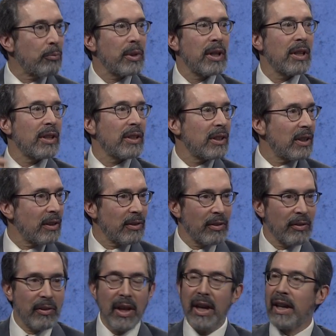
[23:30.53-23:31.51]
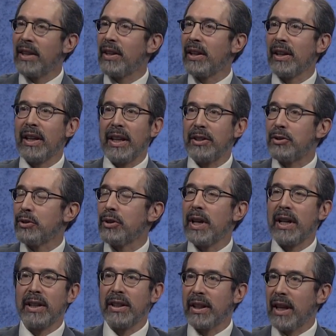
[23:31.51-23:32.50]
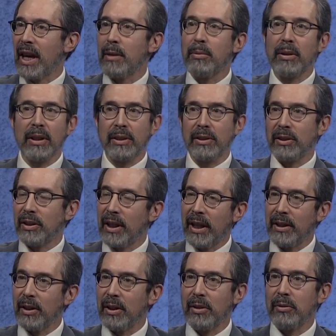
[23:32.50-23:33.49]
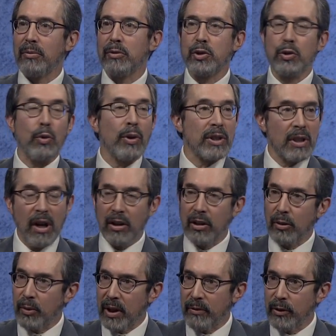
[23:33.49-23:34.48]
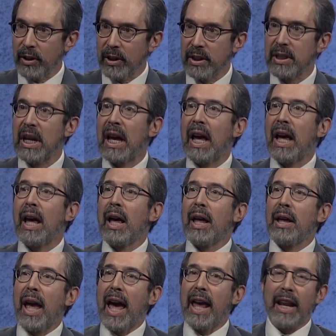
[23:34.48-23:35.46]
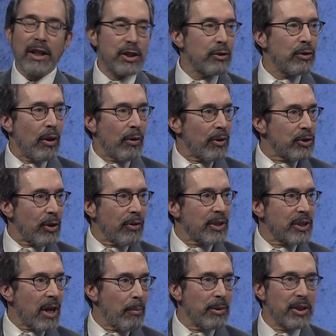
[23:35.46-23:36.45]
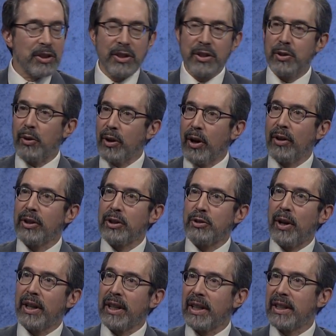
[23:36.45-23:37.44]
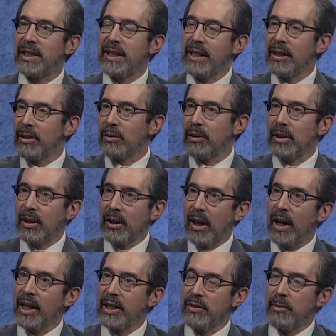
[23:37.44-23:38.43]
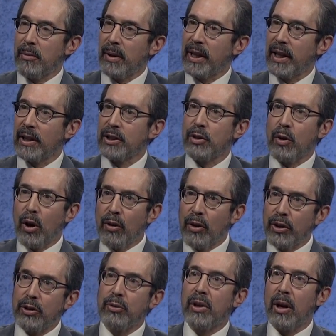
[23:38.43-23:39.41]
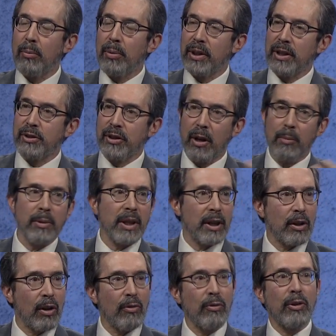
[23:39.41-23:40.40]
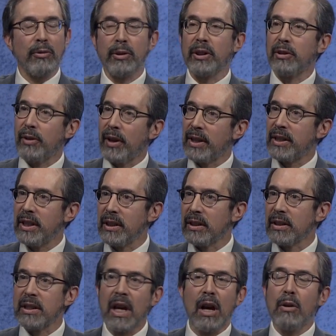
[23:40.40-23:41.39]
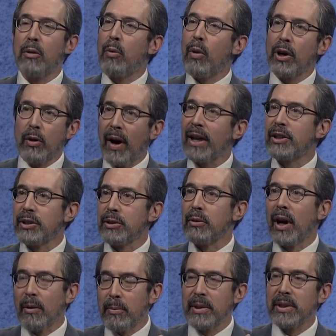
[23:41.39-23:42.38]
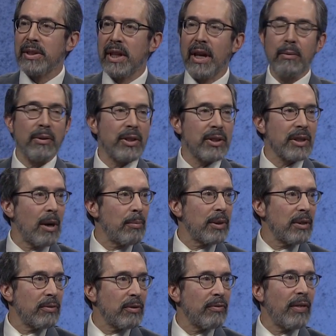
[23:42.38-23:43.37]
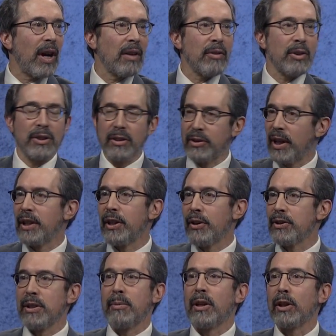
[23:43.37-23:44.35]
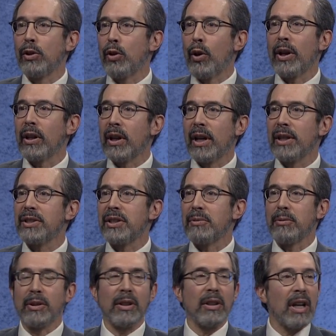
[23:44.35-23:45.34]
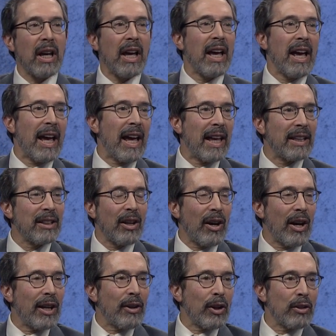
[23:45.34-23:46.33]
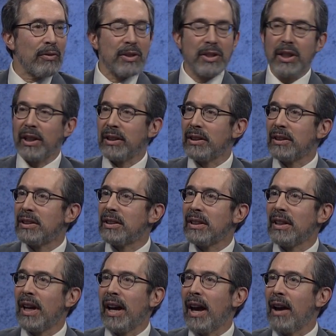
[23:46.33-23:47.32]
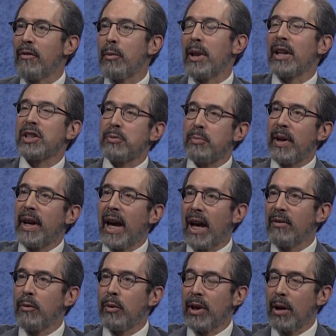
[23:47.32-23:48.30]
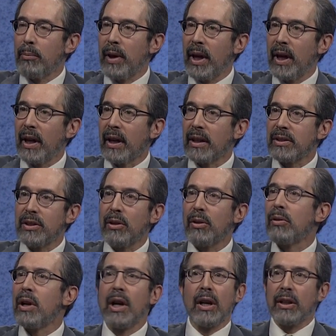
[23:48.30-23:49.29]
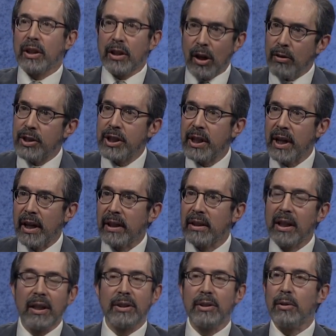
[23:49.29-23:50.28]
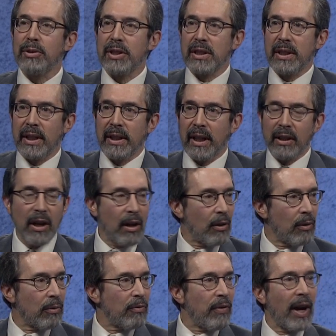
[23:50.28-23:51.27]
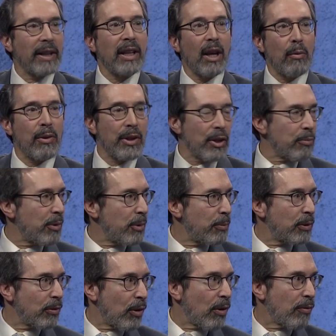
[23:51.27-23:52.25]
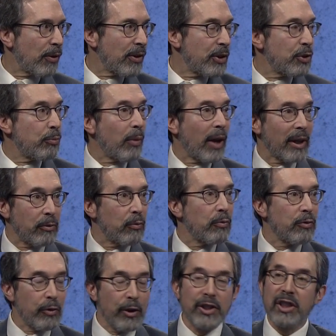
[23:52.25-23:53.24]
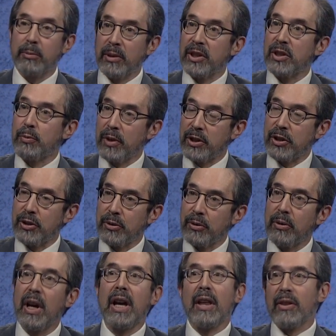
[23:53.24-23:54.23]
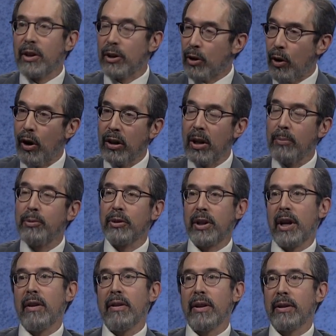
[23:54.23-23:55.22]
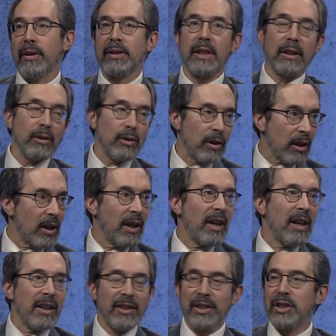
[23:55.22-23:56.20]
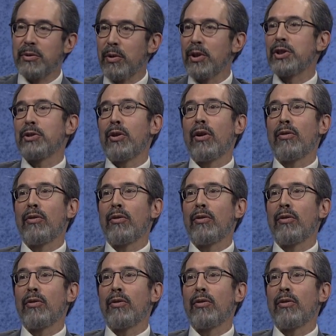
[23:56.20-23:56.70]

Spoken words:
bill and the internet and the cable and the storage locker, whatever it is. And as you know, there's all these competitions going on to try to steal clients from everybody else. So all the new companies are coming in and offering really great deals. But what do? I've been staying with this company for 5 years or 10 years. I've been a loyal customer. And all of a sudden, everybody else is paying half of what I'm paying. So negotiate. Don't just let that go. Find out what the other people are offering that you might reasonably switch to. Then call up your carrier and say, look, this is what you're